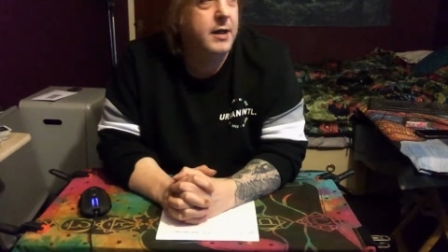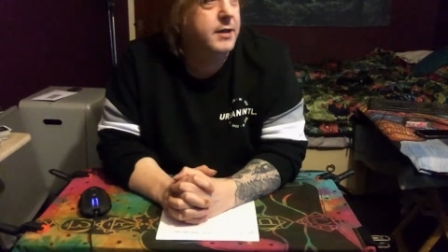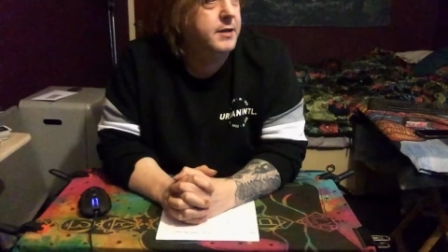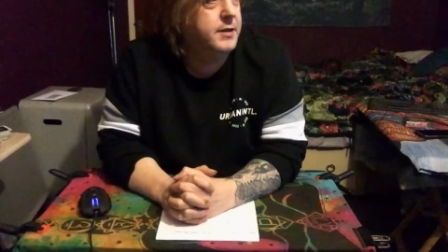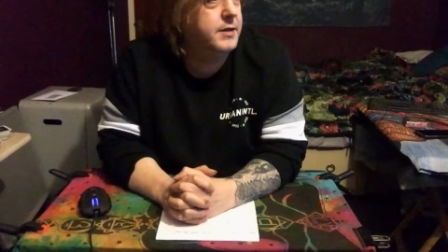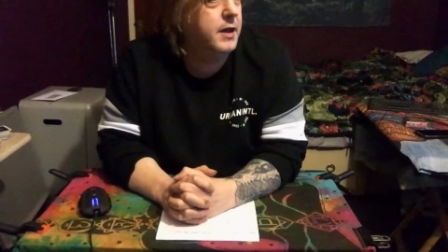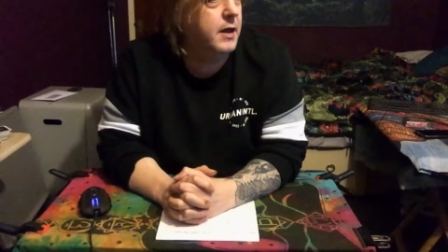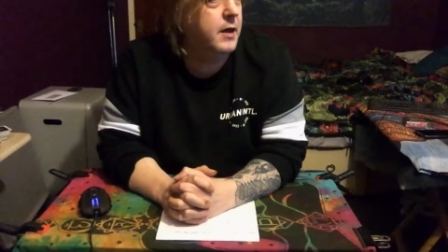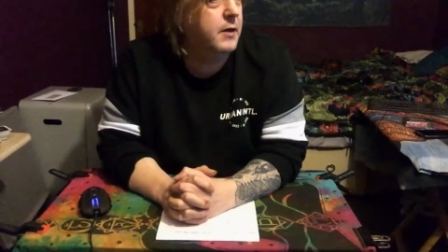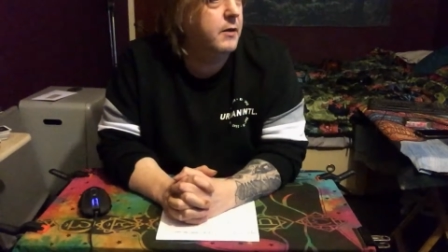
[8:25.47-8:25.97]

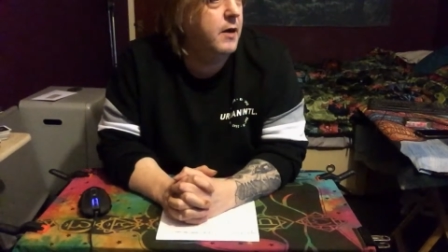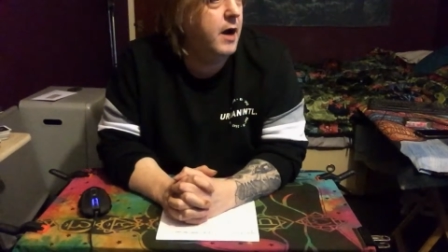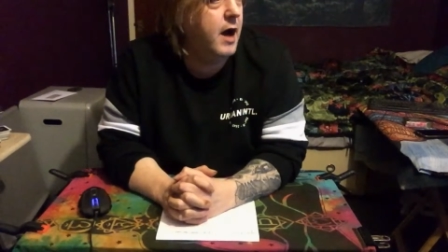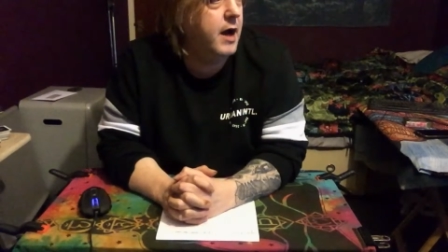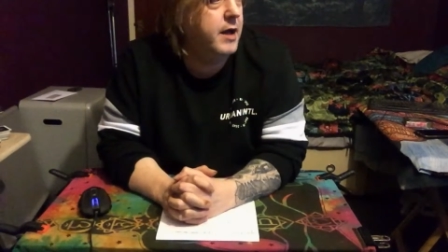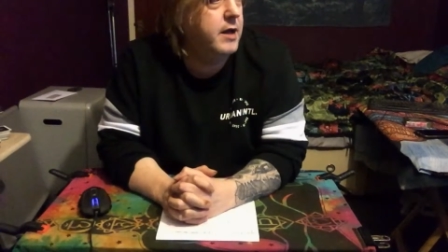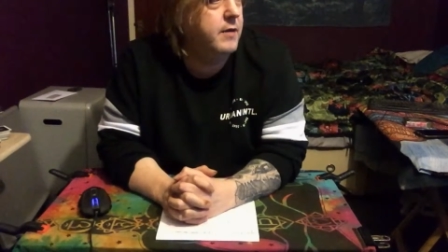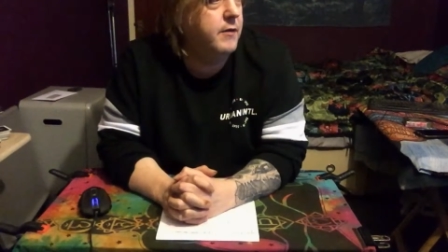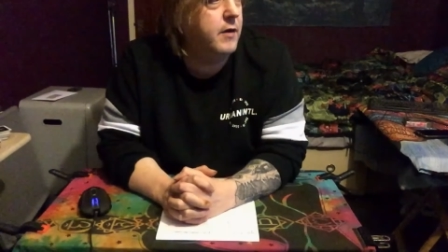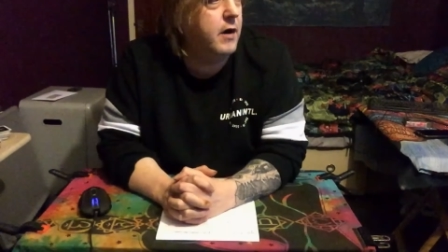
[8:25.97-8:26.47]
So uh
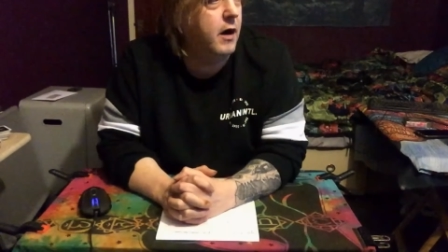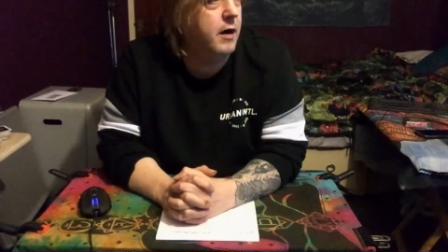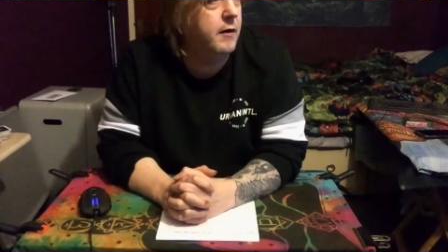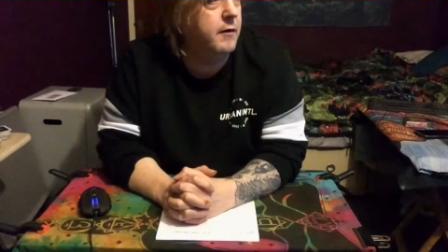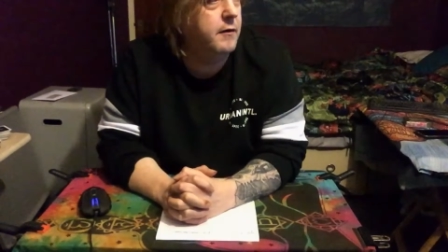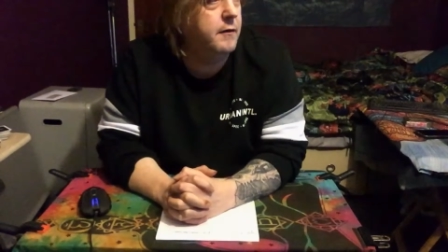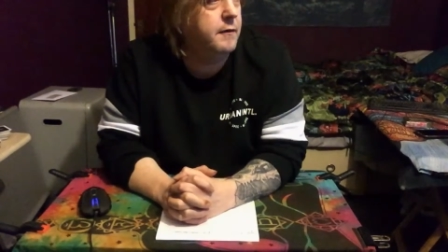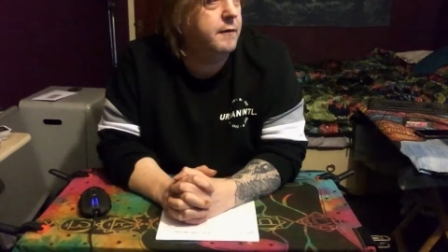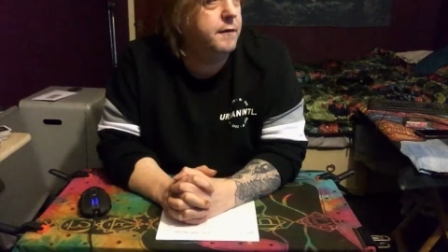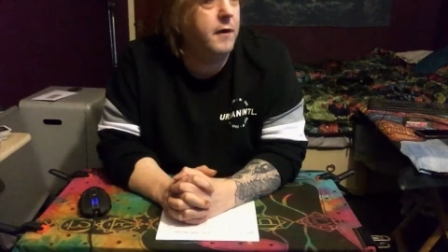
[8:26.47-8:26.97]
you've
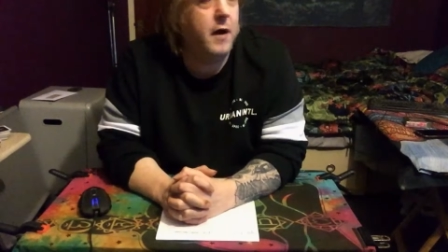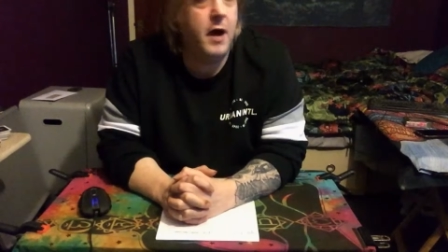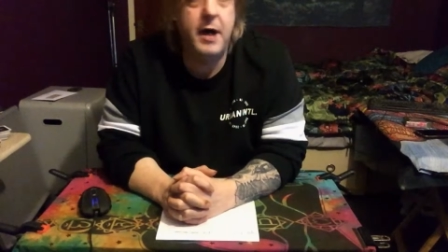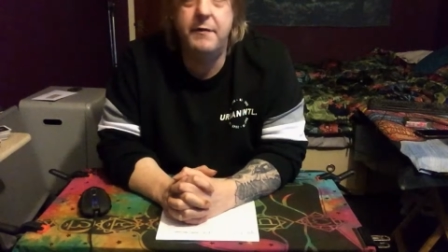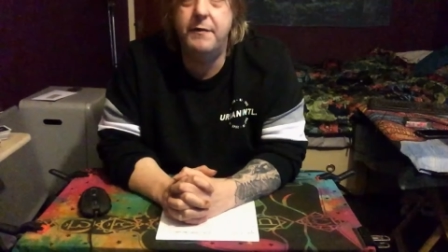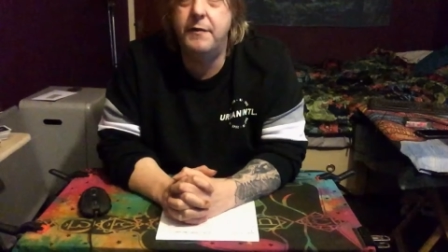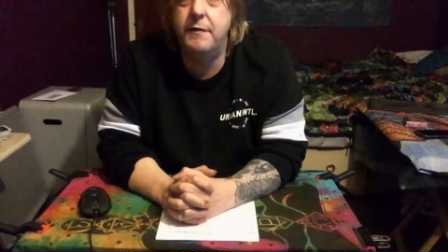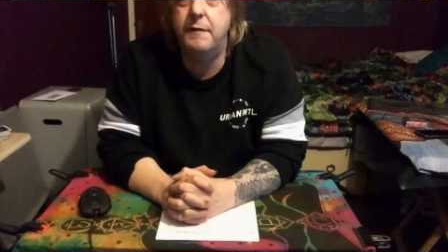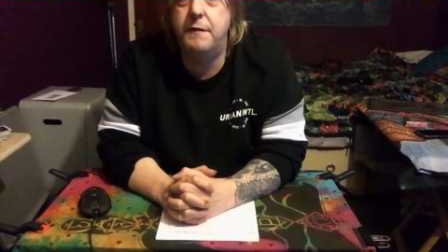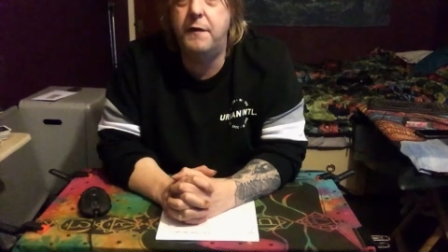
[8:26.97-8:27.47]
got
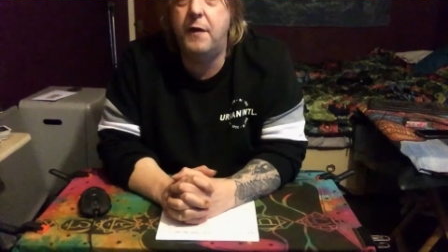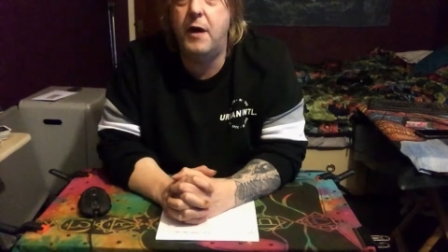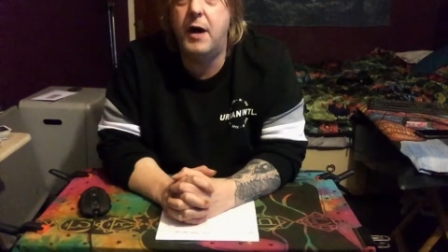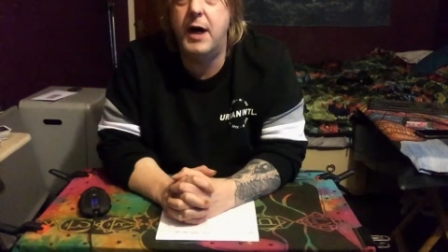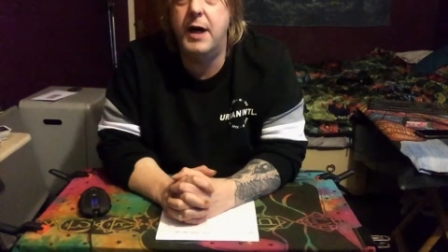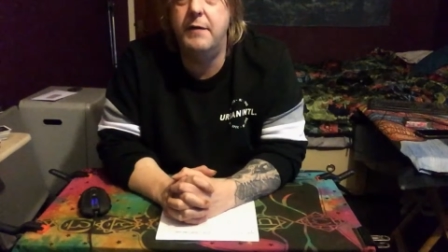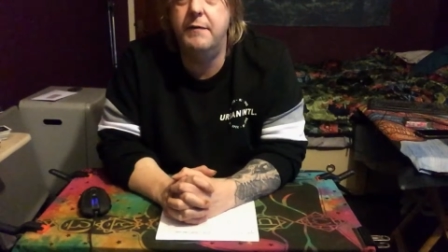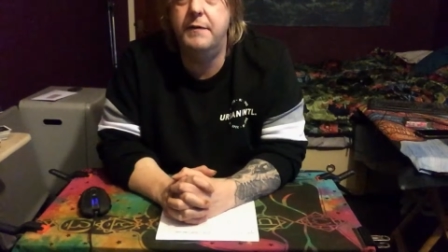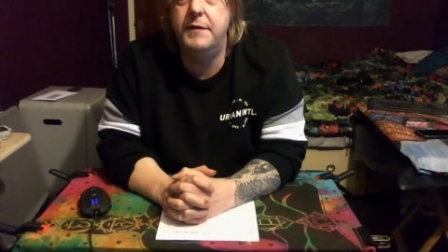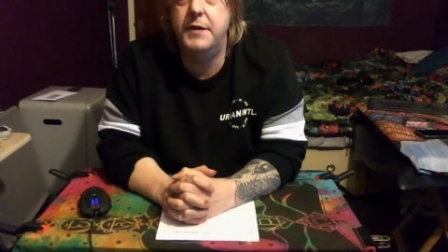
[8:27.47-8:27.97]
five and
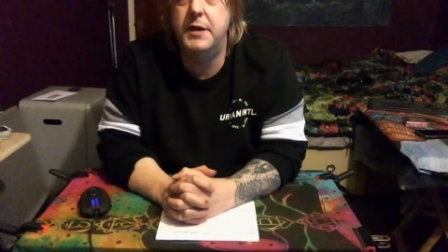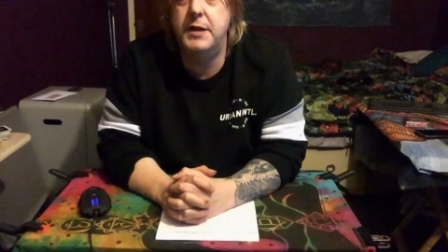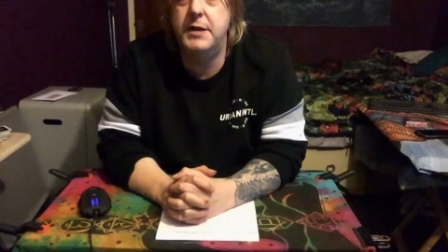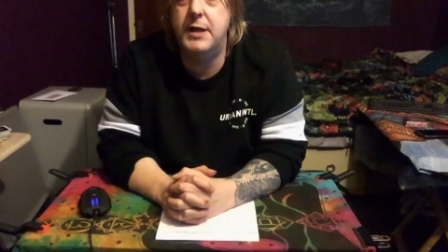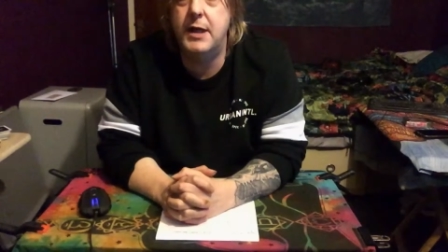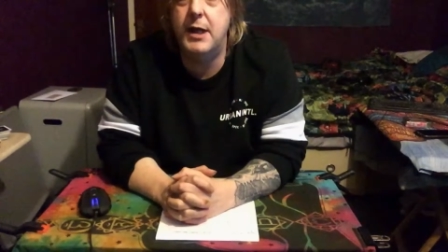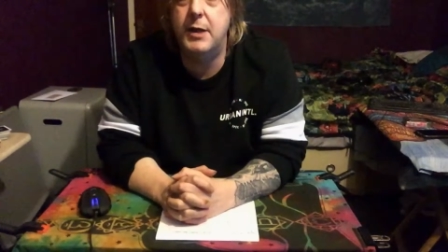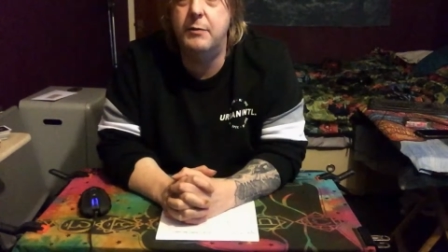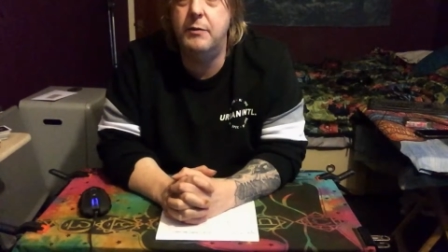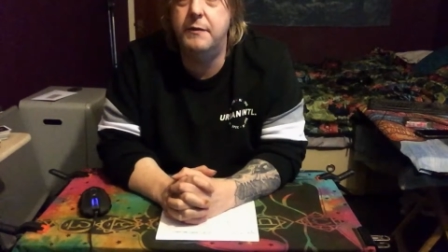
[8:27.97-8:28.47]
five, so you're
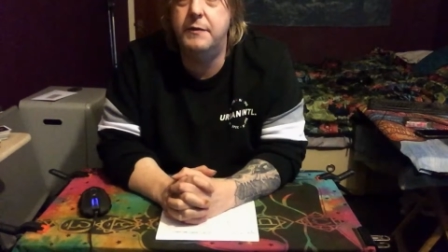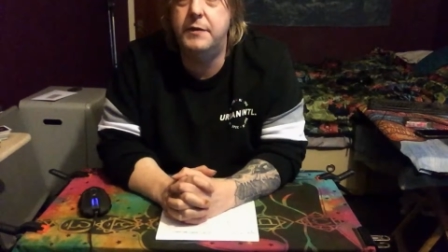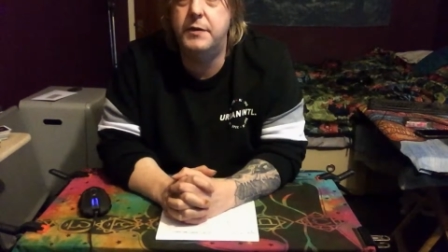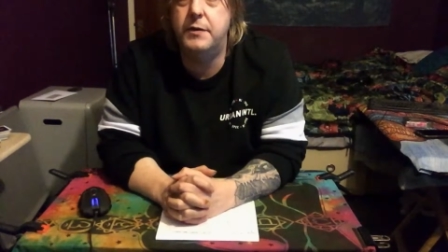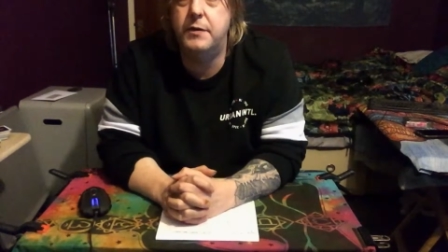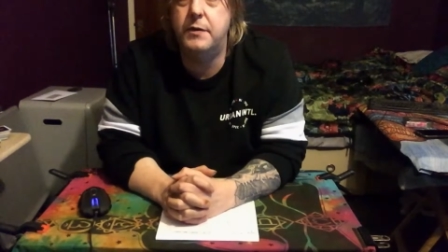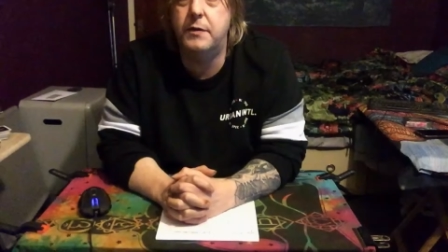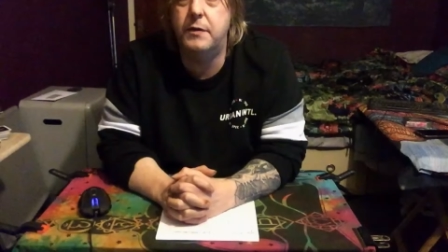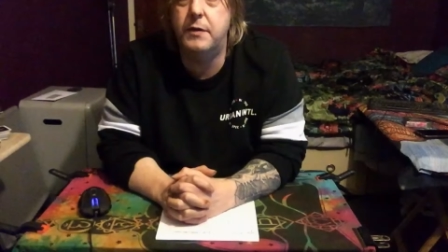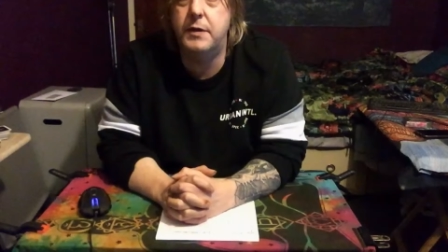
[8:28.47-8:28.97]
dealing with
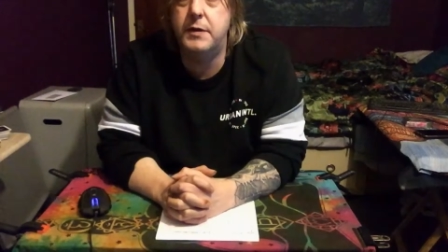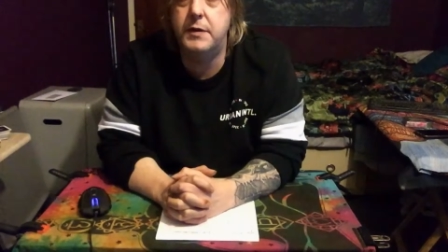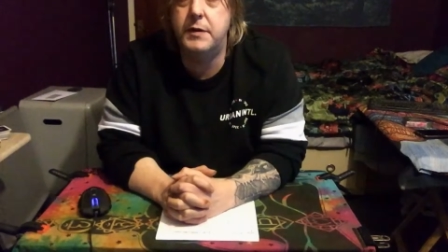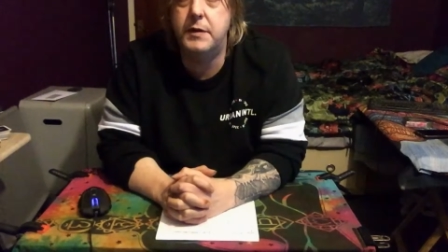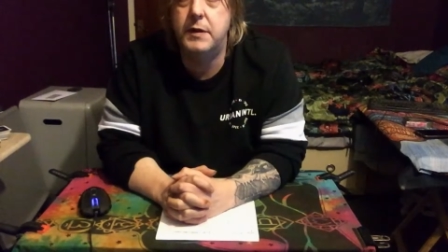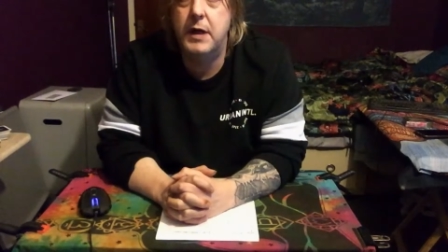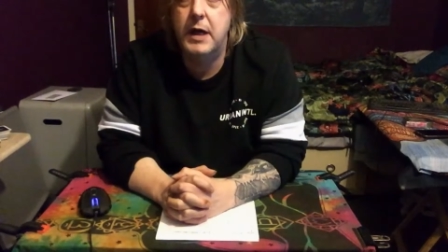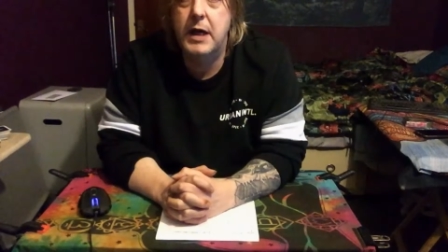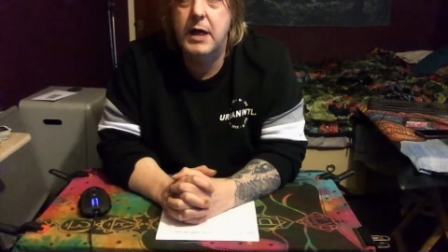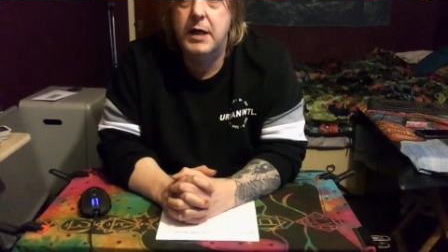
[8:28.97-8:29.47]
Taurus,